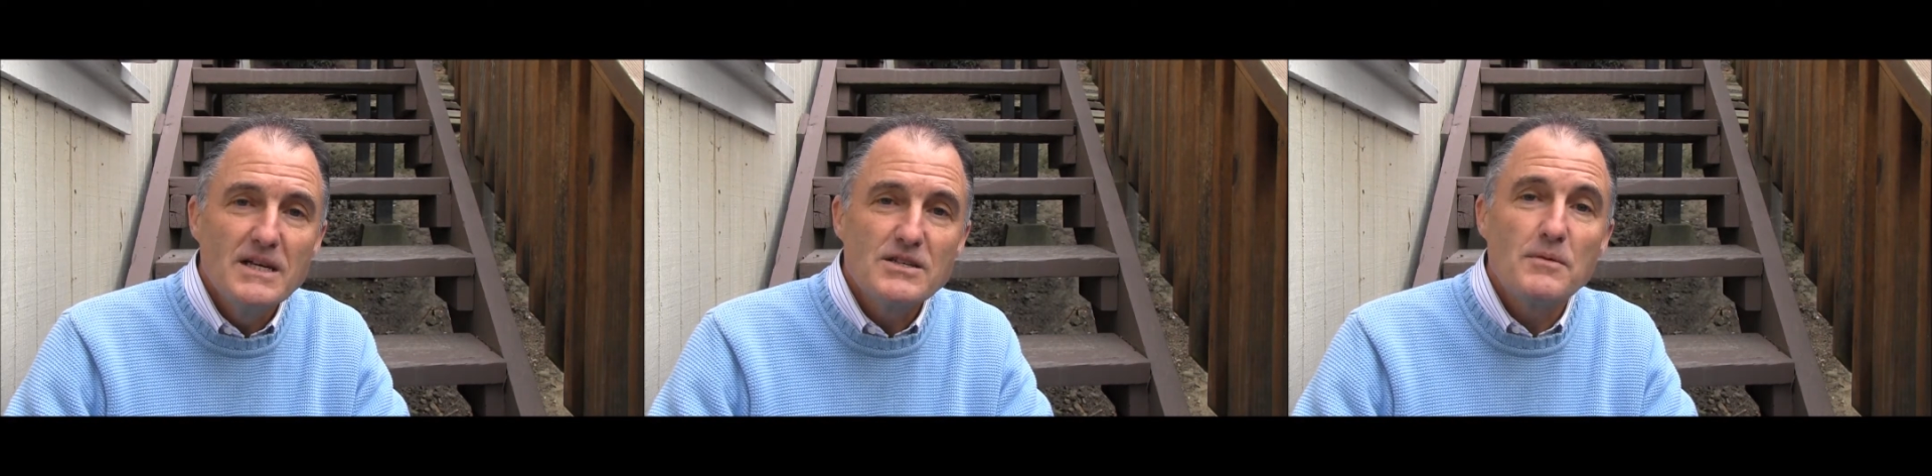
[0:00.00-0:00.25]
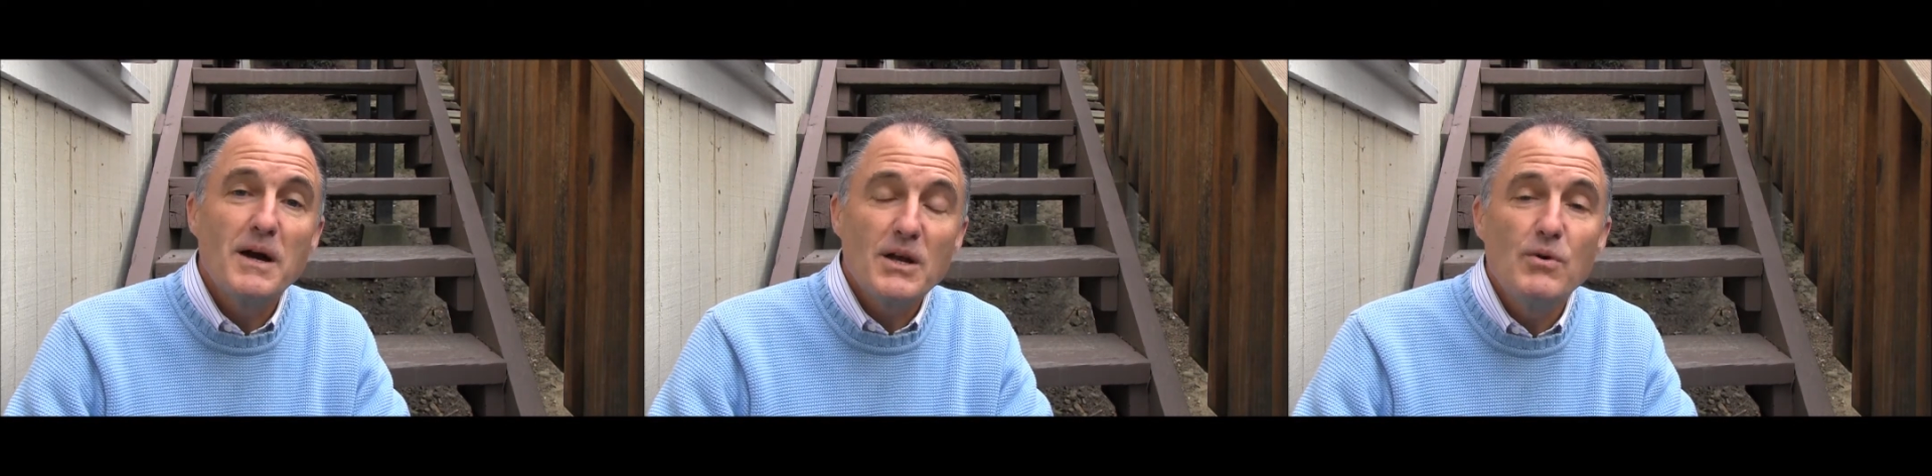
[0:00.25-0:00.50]

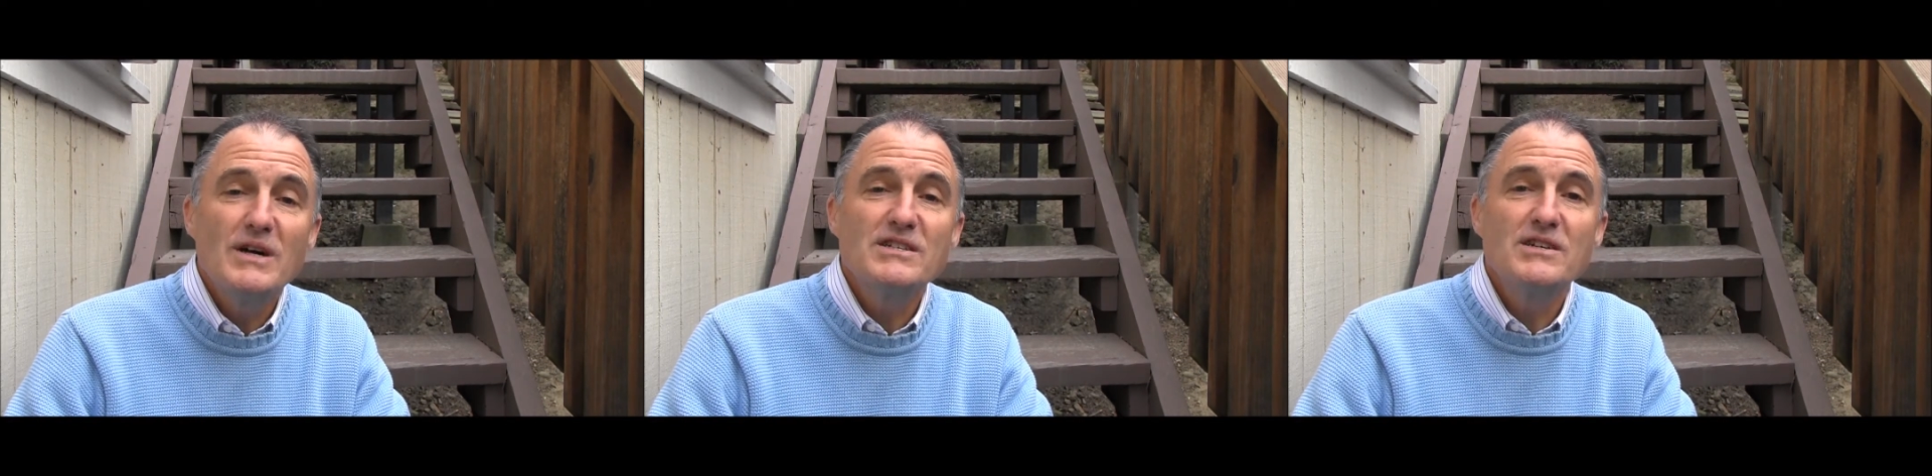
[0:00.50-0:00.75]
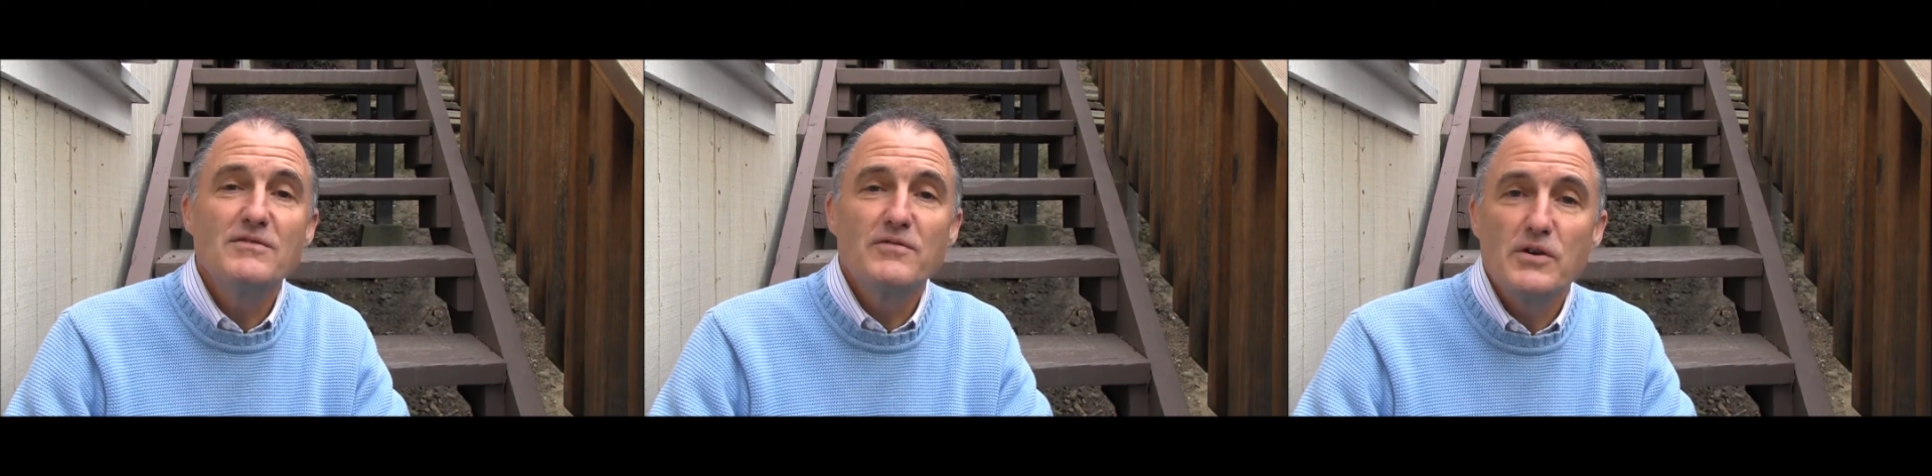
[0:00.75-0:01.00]
So my
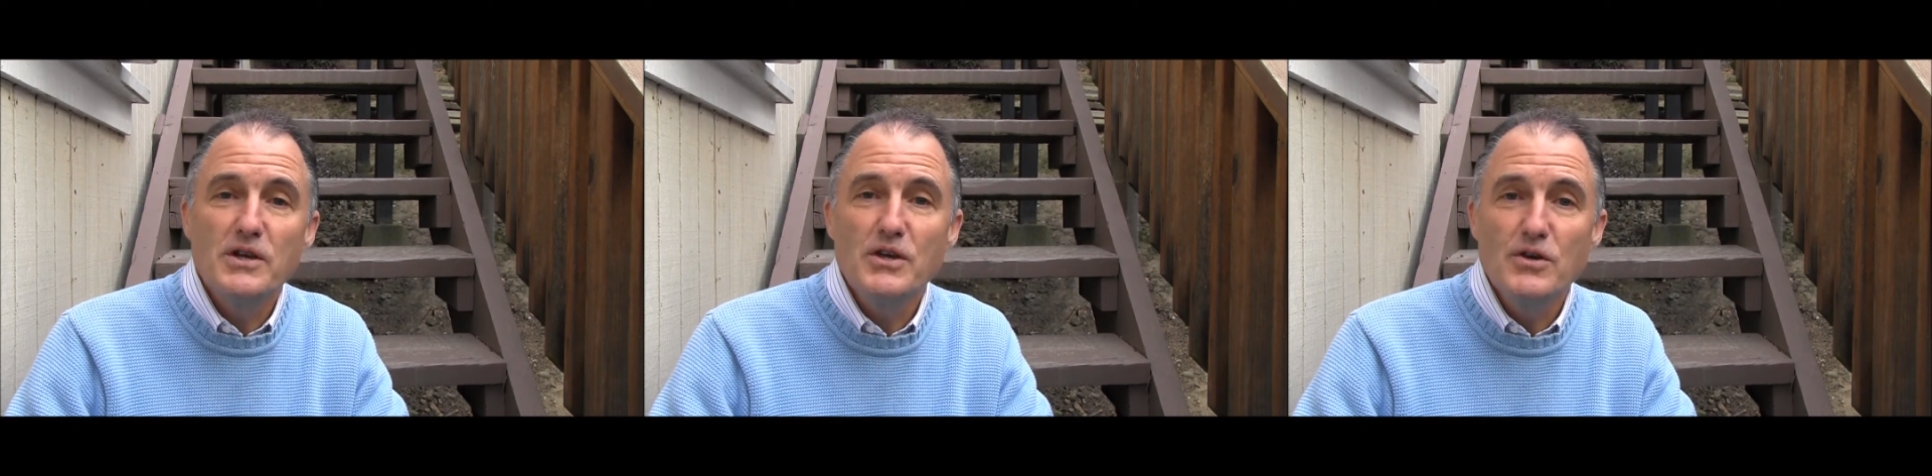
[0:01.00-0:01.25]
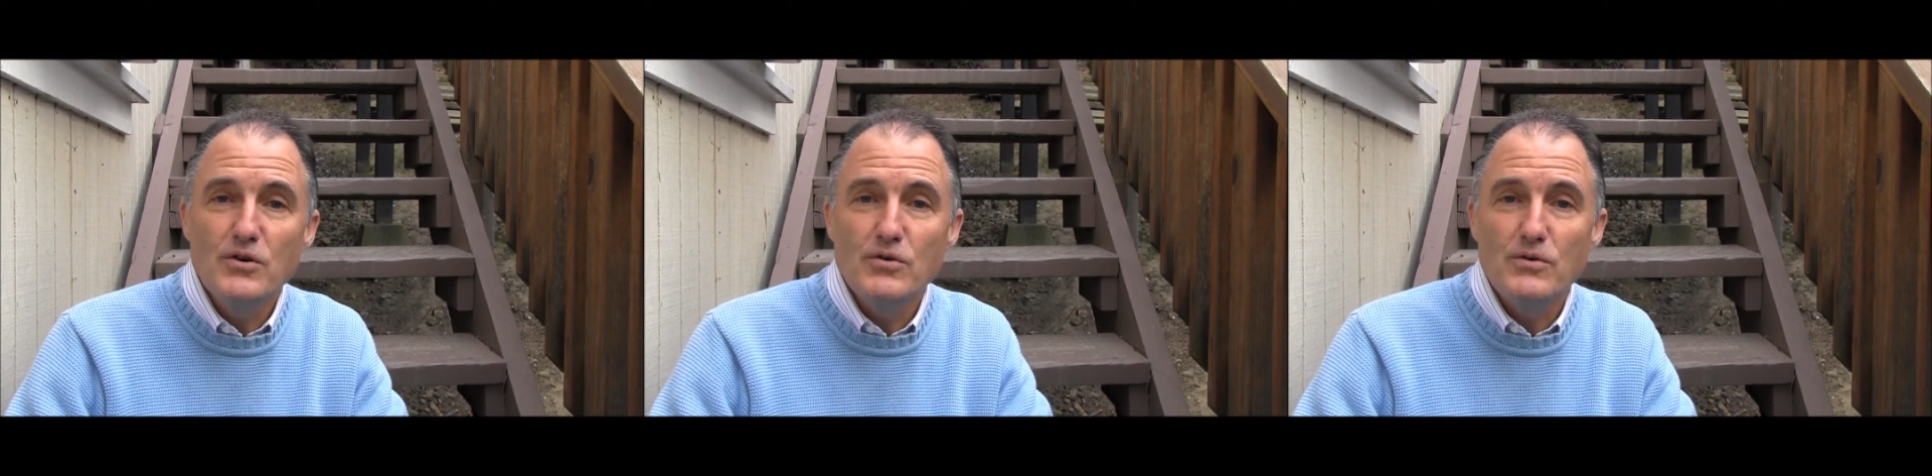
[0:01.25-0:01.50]
question for
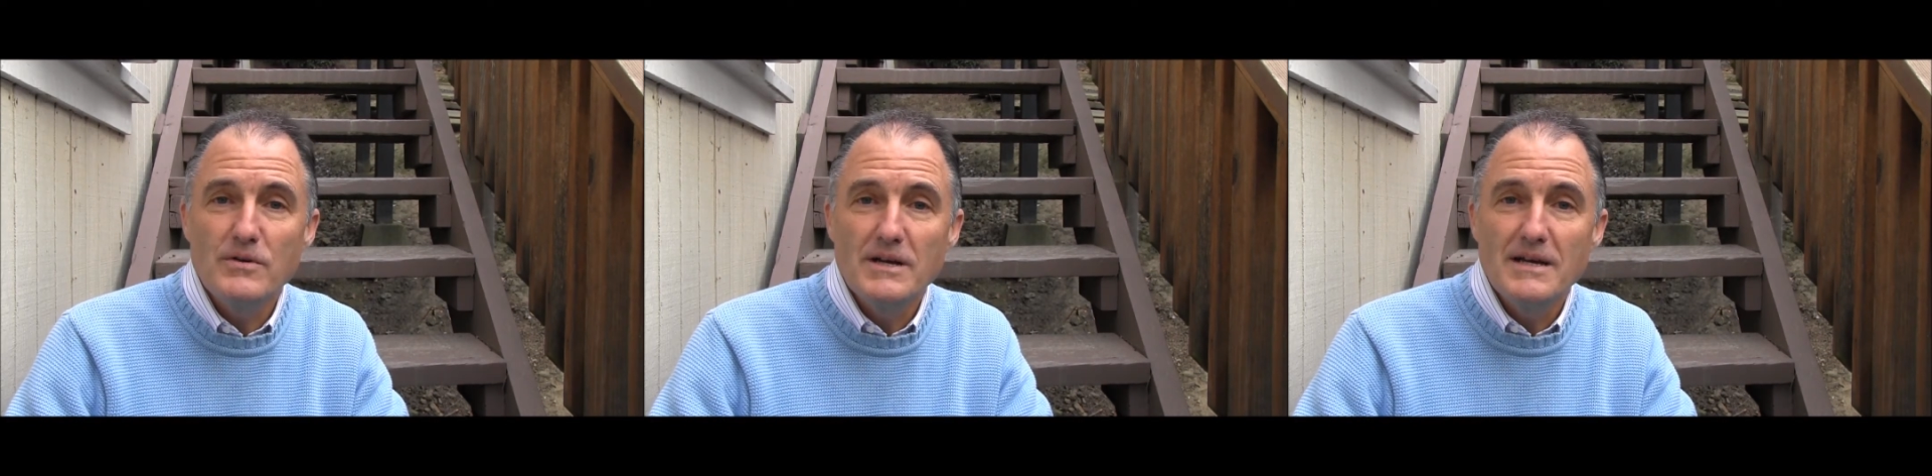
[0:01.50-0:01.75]
you